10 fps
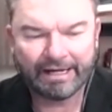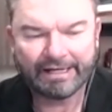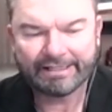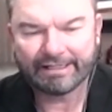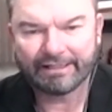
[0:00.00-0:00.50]

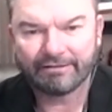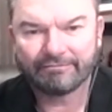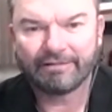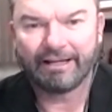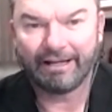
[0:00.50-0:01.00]
said,
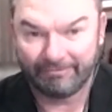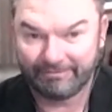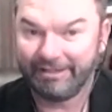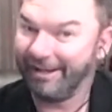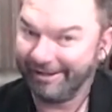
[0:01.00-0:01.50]

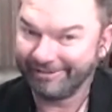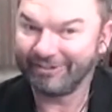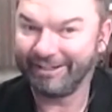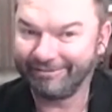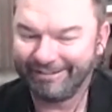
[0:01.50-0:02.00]
yeah,
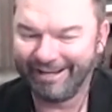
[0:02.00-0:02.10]
see?